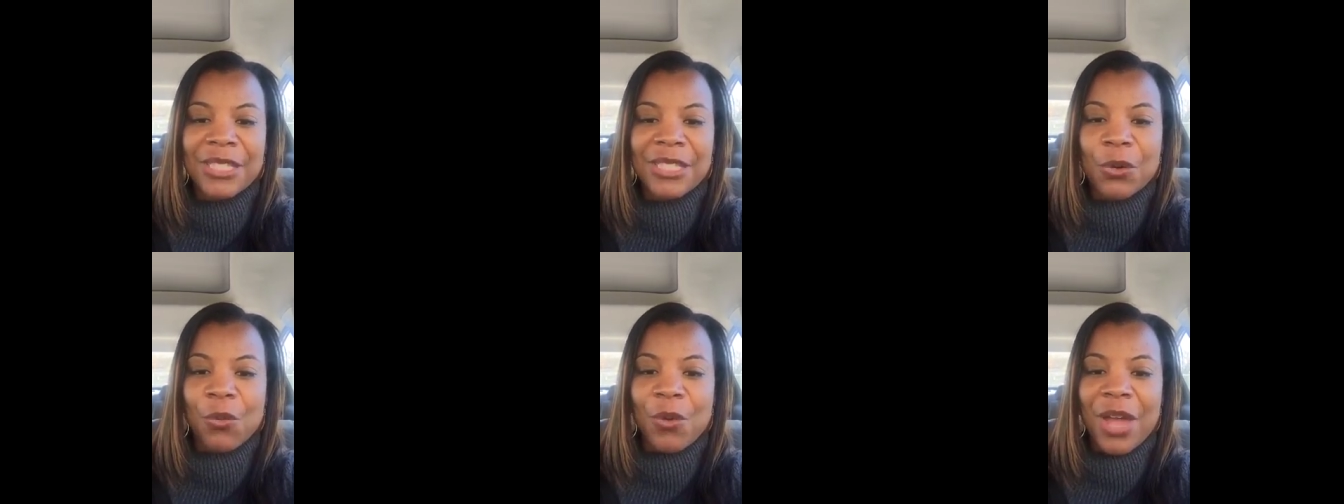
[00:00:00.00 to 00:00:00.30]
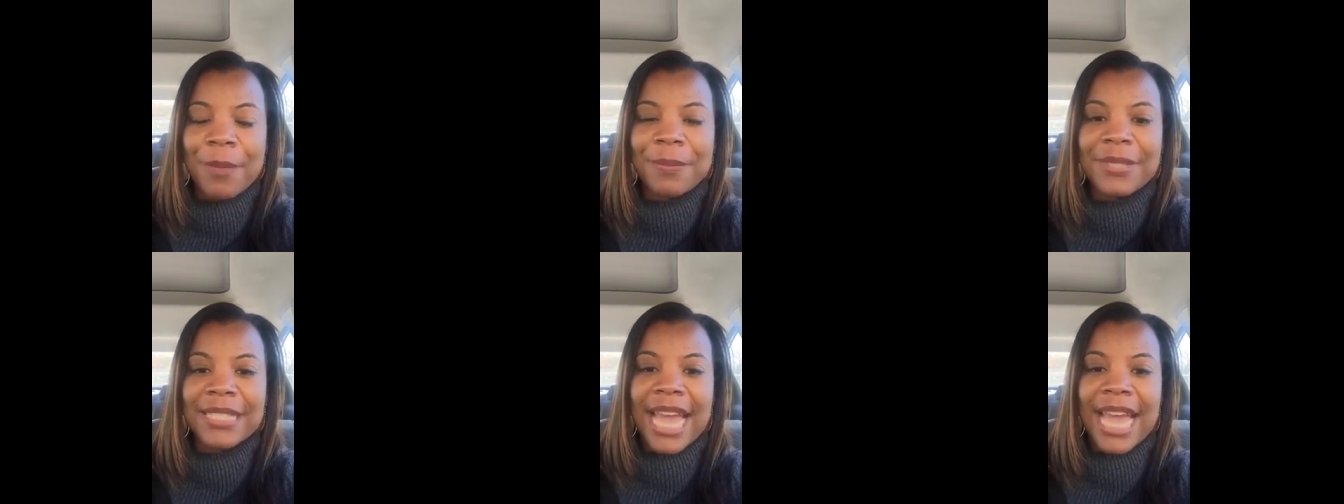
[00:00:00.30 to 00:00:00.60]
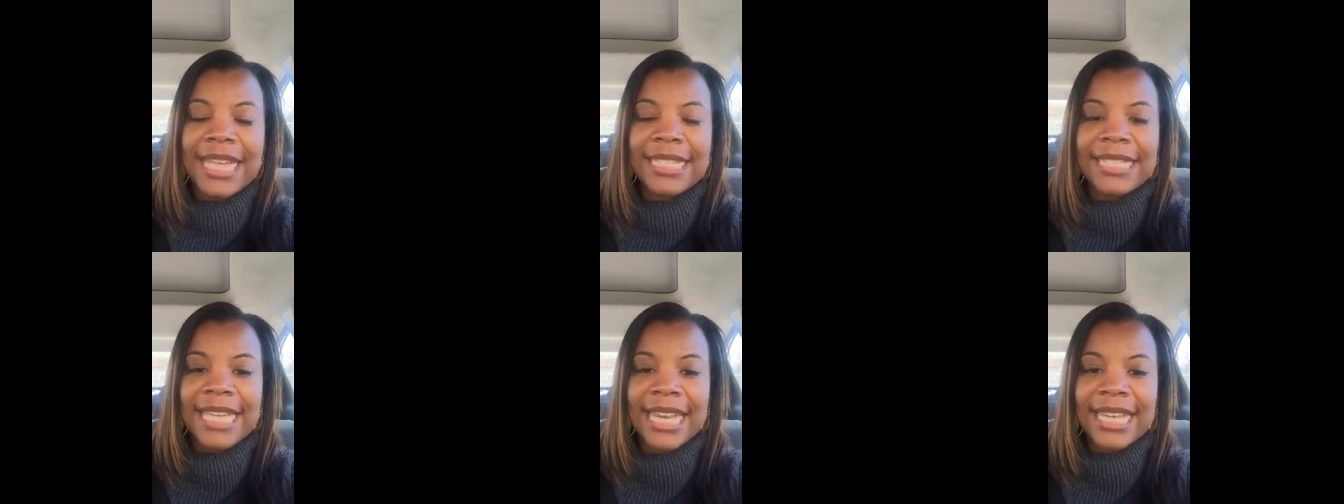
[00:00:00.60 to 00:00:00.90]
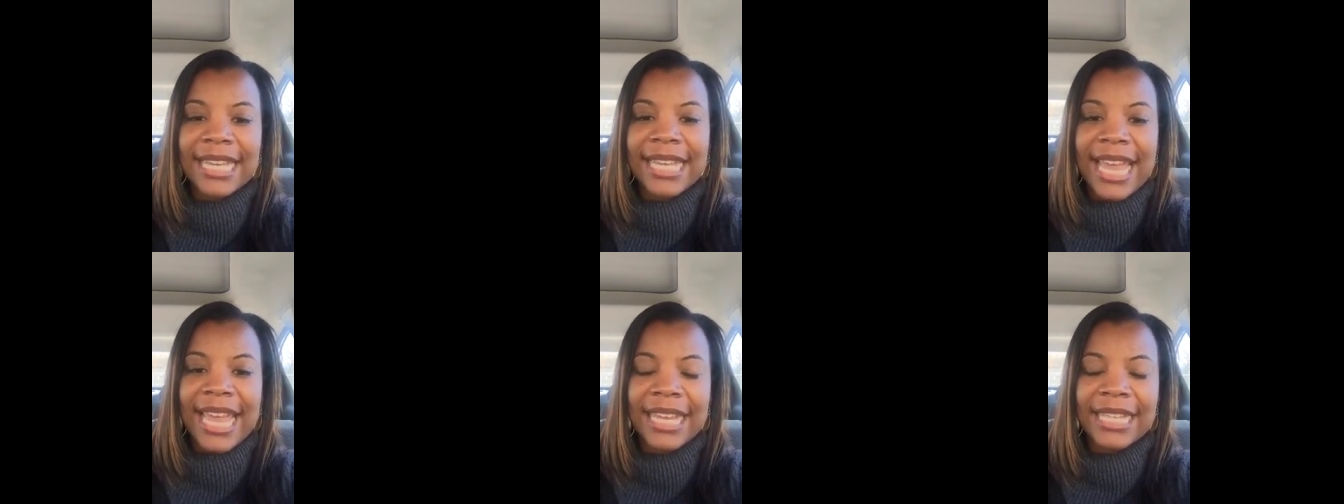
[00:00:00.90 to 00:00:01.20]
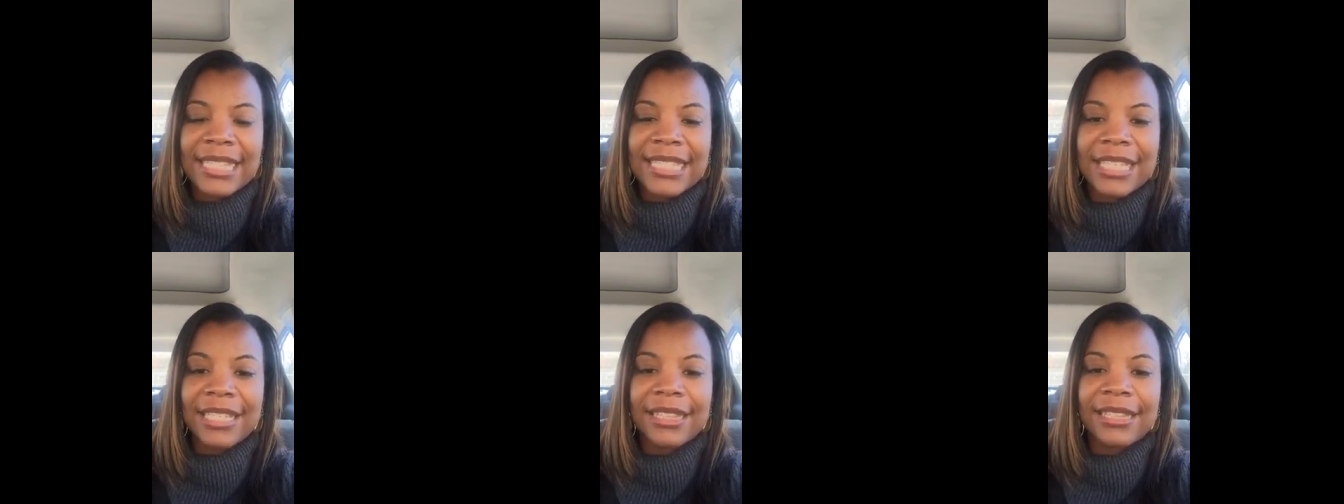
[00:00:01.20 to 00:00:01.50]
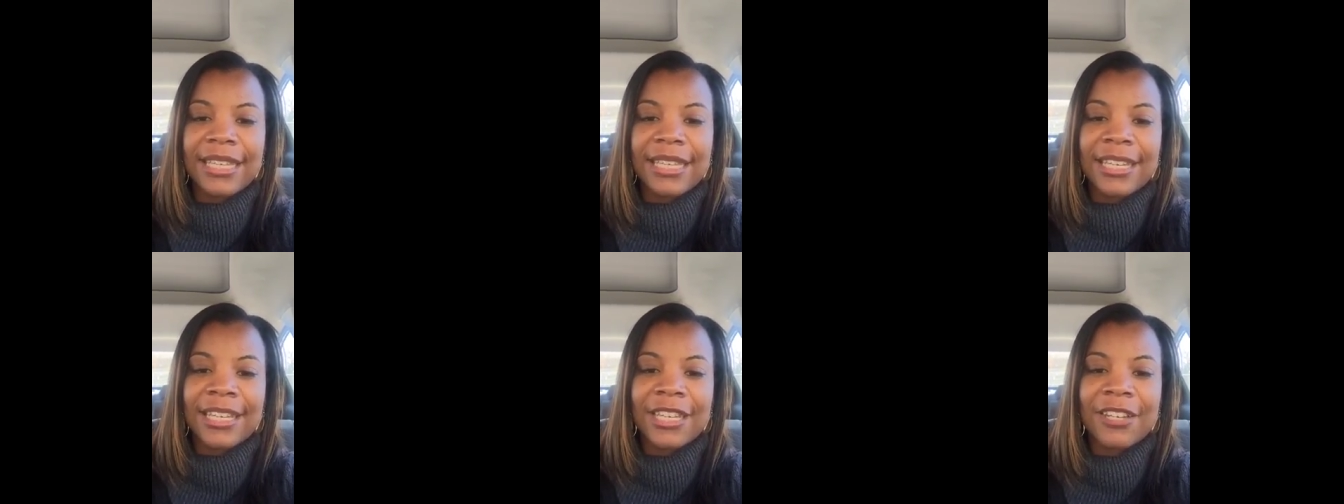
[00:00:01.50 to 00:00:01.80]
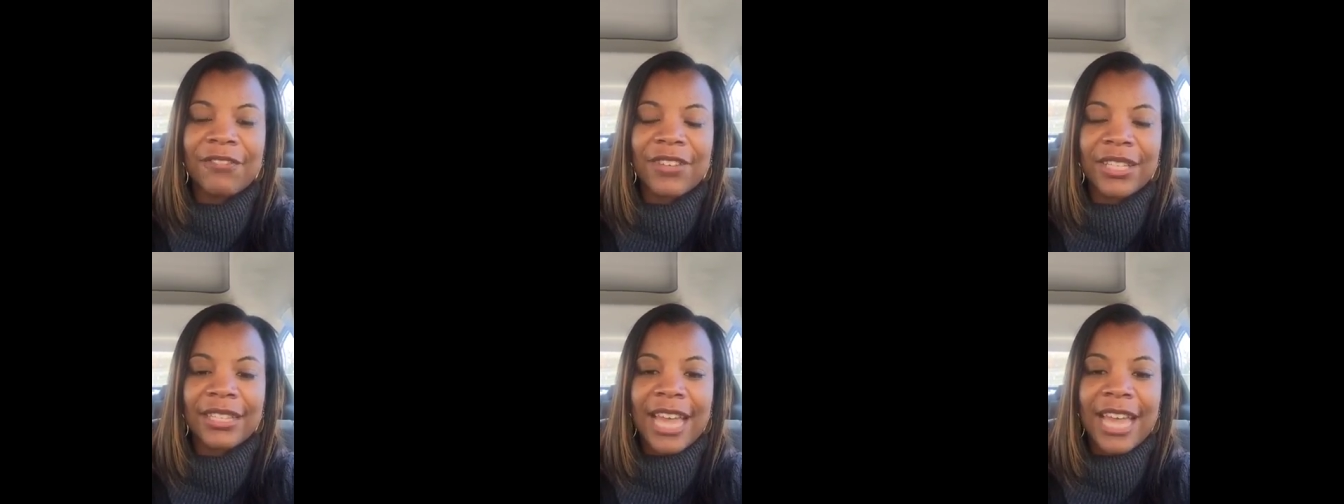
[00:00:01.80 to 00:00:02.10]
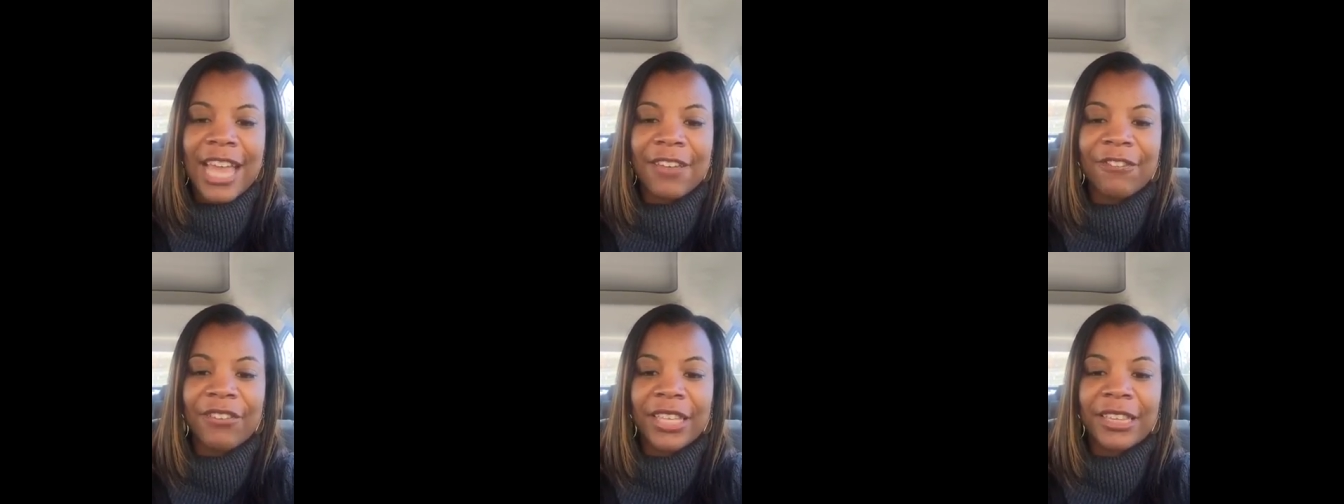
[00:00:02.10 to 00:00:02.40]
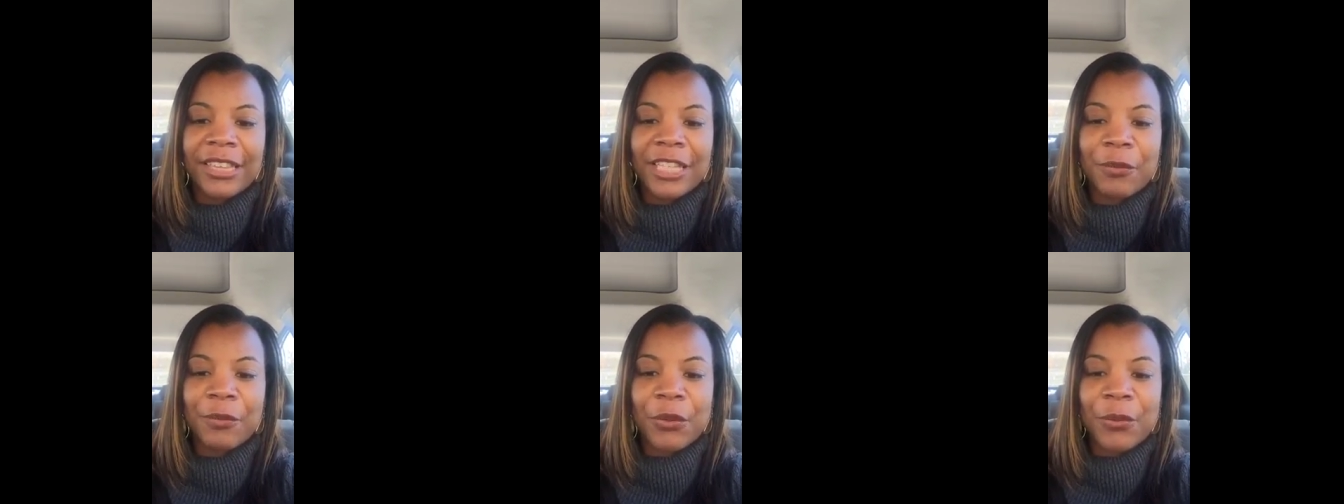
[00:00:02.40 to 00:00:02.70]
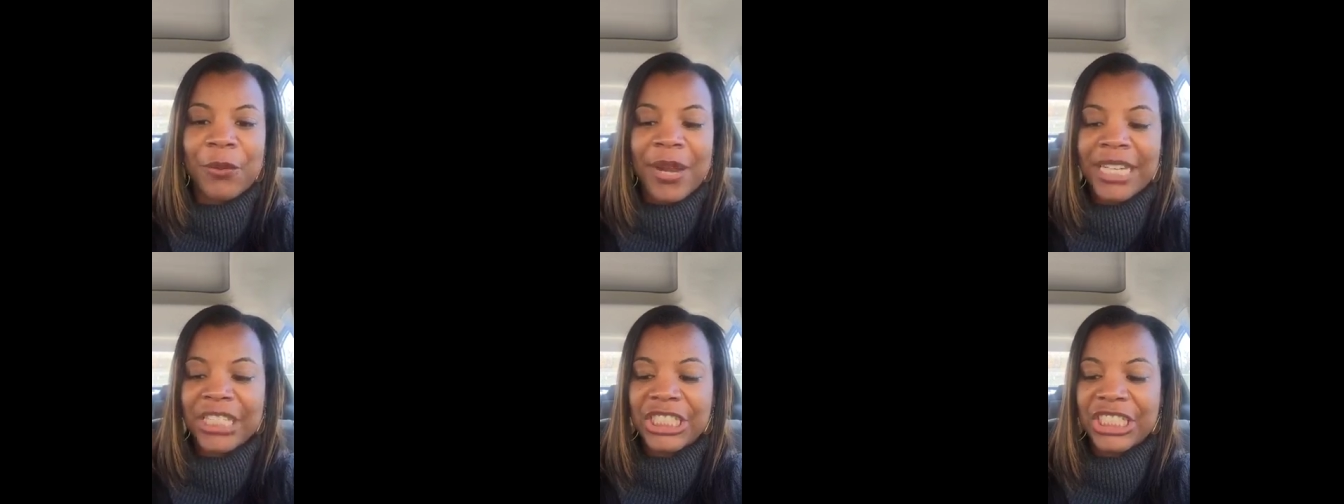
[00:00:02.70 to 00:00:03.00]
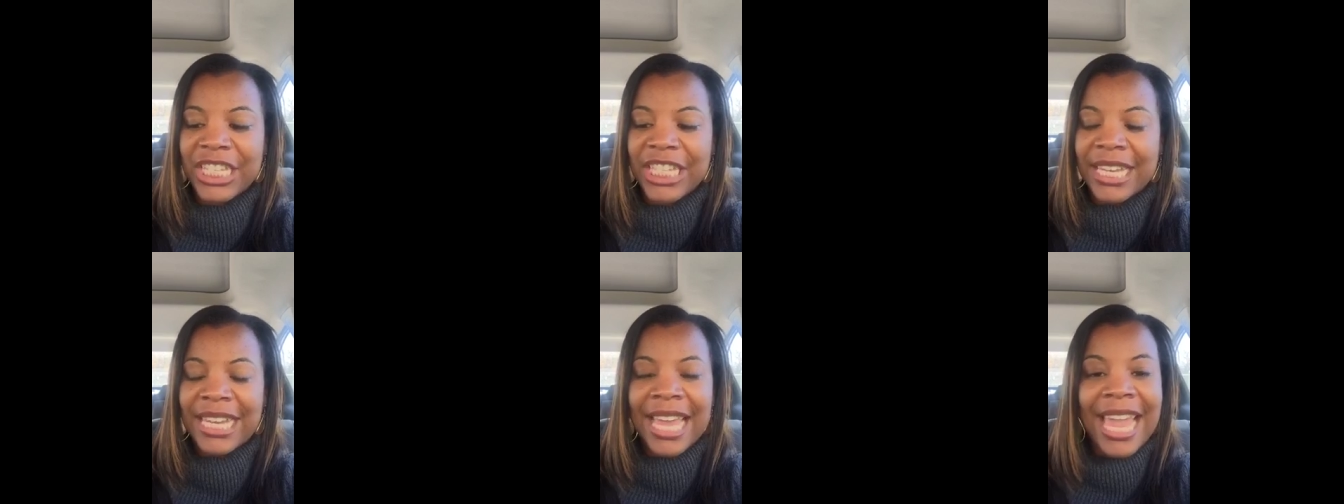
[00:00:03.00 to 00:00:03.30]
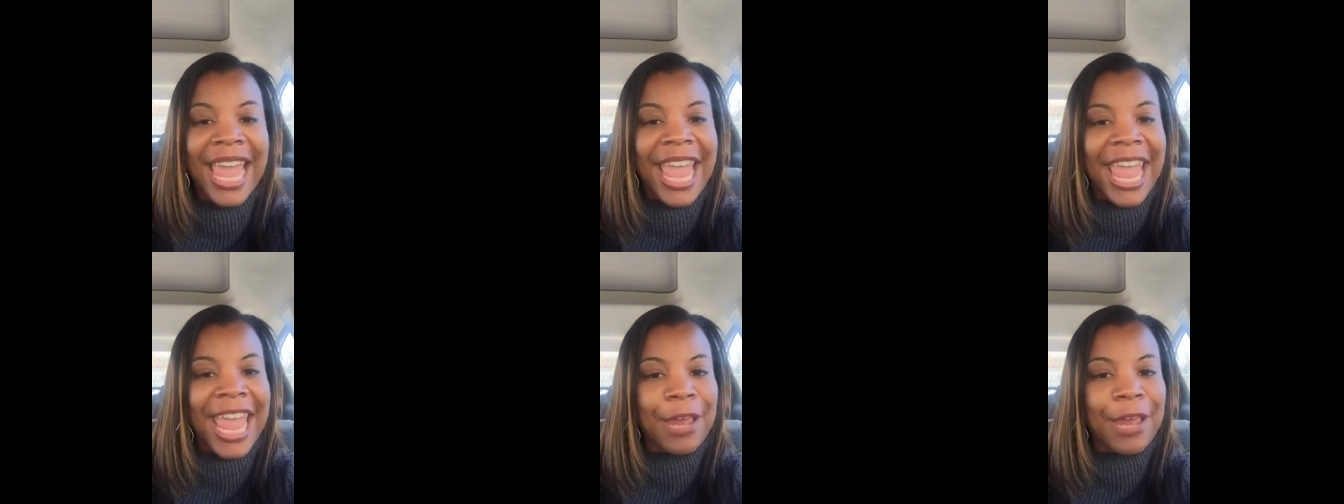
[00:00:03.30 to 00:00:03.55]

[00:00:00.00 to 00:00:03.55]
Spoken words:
is a website dedicated to love, life, and liberation.